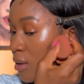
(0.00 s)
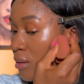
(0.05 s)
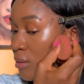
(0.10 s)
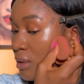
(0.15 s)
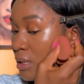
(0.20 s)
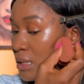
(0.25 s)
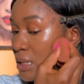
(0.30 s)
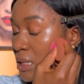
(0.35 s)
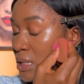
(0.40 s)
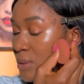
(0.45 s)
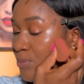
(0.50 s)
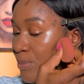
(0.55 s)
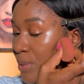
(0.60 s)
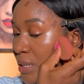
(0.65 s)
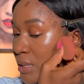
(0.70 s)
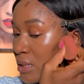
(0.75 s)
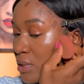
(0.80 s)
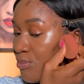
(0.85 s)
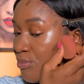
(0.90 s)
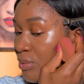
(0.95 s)
this is
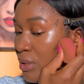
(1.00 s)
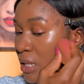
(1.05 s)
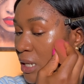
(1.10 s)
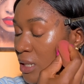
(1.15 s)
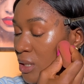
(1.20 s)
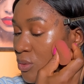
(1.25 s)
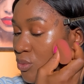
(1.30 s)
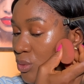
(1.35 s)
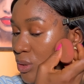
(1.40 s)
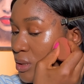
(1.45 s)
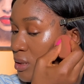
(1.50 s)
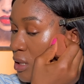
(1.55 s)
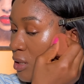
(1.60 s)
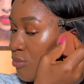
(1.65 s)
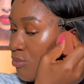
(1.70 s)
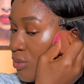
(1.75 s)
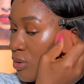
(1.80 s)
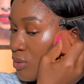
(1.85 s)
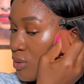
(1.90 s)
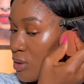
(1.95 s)
best blend with a
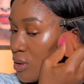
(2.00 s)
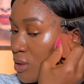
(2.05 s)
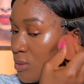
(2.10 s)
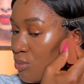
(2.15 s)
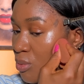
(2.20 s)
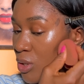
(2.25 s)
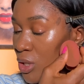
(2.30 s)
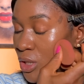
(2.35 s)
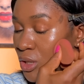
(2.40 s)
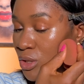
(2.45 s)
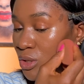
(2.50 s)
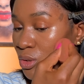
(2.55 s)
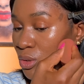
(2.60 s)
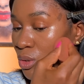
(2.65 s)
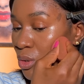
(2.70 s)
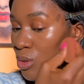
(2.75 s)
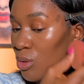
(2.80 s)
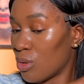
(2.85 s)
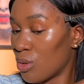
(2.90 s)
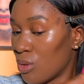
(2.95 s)
beauty sponge
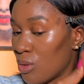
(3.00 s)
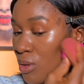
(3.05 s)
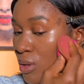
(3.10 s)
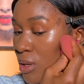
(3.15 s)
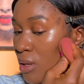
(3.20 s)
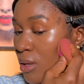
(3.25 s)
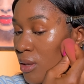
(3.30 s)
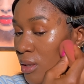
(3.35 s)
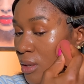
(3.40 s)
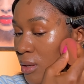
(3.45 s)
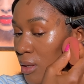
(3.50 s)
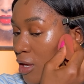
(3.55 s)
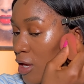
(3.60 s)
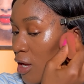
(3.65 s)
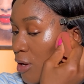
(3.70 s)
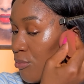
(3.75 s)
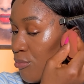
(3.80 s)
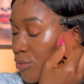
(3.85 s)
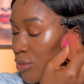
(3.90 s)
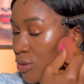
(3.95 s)
or
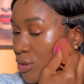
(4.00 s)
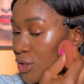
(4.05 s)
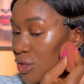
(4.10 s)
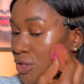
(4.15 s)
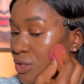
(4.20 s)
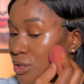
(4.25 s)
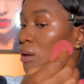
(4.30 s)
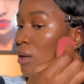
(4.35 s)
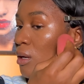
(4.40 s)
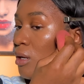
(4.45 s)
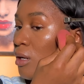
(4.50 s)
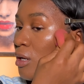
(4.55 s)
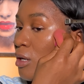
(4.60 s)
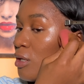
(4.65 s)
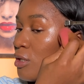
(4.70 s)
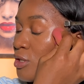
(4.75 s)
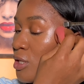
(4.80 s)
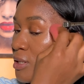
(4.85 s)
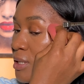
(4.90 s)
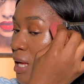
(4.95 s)
a brush
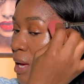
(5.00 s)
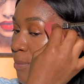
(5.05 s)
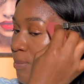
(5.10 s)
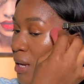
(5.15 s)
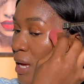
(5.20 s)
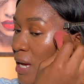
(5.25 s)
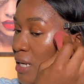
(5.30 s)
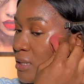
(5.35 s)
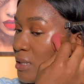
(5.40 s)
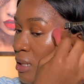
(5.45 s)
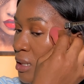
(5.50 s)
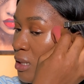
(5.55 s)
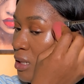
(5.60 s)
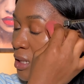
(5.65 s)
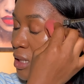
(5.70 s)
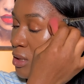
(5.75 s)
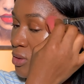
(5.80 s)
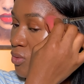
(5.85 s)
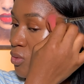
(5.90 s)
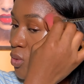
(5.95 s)
just apply it in
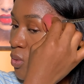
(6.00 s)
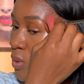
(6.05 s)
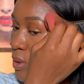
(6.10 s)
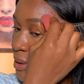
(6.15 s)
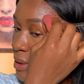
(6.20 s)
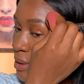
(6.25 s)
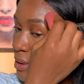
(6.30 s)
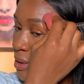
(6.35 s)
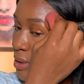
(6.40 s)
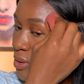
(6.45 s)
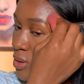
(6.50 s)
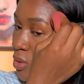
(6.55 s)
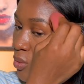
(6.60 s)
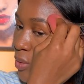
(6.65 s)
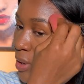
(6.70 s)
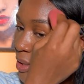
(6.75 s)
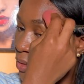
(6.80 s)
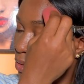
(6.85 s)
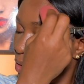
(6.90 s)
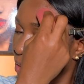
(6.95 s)
little quantity so
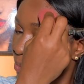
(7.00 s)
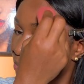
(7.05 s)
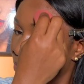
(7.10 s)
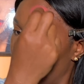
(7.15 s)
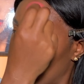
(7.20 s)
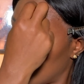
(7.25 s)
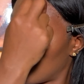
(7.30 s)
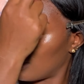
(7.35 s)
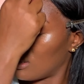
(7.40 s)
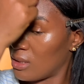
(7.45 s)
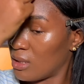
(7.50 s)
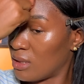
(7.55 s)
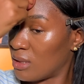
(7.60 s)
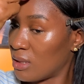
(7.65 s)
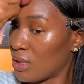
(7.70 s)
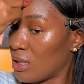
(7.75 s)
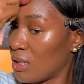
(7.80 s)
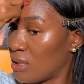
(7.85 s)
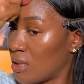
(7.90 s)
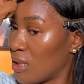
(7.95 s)
when you're blending it's
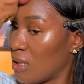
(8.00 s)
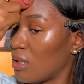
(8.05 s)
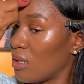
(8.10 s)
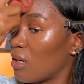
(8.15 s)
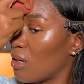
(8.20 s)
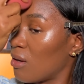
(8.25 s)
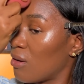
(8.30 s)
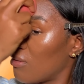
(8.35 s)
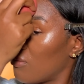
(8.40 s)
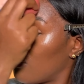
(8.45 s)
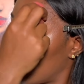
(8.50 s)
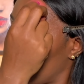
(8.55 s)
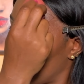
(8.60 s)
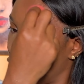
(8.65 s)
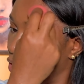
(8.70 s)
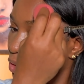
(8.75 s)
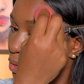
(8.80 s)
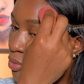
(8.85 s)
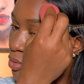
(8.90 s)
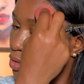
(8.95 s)
easy for
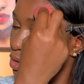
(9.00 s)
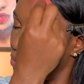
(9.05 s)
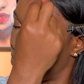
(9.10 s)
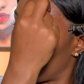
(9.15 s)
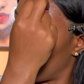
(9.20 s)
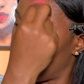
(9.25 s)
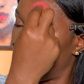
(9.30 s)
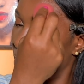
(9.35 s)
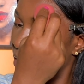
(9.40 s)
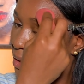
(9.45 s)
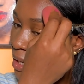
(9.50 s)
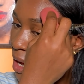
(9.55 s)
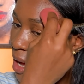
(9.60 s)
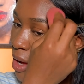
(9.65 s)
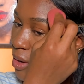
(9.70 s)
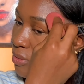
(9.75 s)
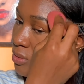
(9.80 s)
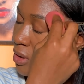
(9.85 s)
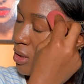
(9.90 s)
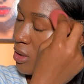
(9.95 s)
you to blend
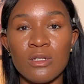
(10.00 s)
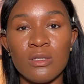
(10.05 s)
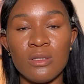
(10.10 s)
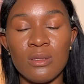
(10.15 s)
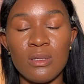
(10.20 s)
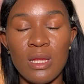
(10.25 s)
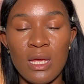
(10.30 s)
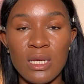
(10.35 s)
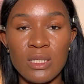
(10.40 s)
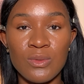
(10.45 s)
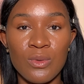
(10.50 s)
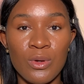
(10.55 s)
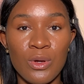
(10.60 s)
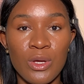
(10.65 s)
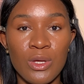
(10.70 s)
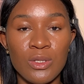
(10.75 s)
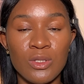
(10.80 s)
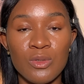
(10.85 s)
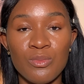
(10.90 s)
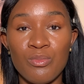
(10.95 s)
out. Next, we're
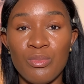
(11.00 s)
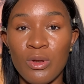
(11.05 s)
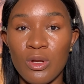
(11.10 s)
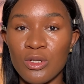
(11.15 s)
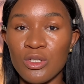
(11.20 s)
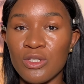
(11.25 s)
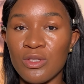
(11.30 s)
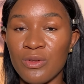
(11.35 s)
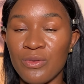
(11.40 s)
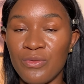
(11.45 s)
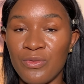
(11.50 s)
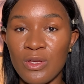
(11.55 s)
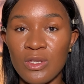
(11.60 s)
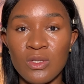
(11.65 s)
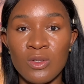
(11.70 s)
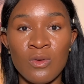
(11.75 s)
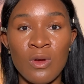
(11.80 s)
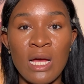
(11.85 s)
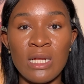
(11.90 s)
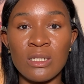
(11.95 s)
going to blush the face
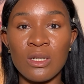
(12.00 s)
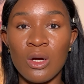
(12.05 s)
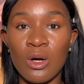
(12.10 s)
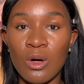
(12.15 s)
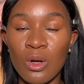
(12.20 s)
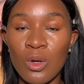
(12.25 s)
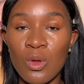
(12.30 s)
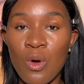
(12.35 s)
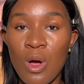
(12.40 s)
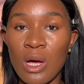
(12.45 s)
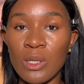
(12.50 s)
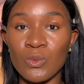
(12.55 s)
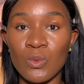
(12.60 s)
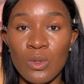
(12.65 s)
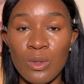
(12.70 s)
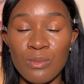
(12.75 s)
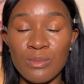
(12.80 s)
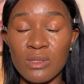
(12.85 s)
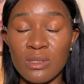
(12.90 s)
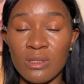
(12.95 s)
to add color and
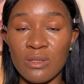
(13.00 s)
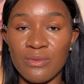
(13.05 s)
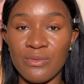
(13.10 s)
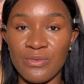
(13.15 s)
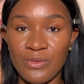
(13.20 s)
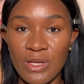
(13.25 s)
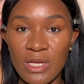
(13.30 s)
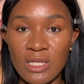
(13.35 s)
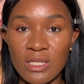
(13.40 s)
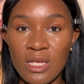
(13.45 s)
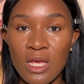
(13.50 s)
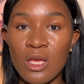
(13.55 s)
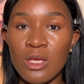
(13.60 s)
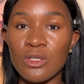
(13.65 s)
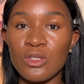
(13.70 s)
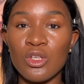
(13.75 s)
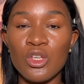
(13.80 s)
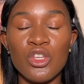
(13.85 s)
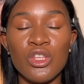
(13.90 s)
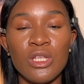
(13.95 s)
warmth to the face.
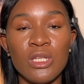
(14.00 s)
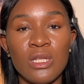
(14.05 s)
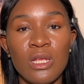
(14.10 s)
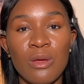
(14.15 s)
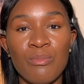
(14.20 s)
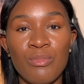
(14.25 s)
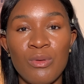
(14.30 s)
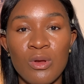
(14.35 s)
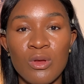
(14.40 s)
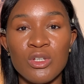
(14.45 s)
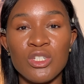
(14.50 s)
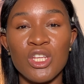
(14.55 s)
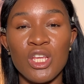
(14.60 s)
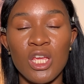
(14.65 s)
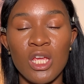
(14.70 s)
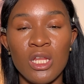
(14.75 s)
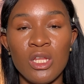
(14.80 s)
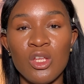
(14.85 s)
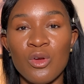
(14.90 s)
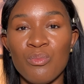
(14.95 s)
So you need a blush
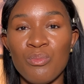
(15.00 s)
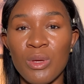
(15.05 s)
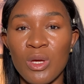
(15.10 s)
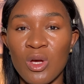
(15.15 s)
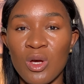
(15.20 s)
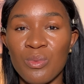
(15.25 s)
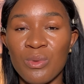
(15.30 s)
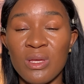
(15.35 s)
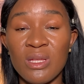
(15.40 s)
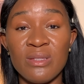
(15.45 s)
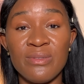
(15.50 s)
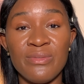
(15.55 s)
in your makeup kit,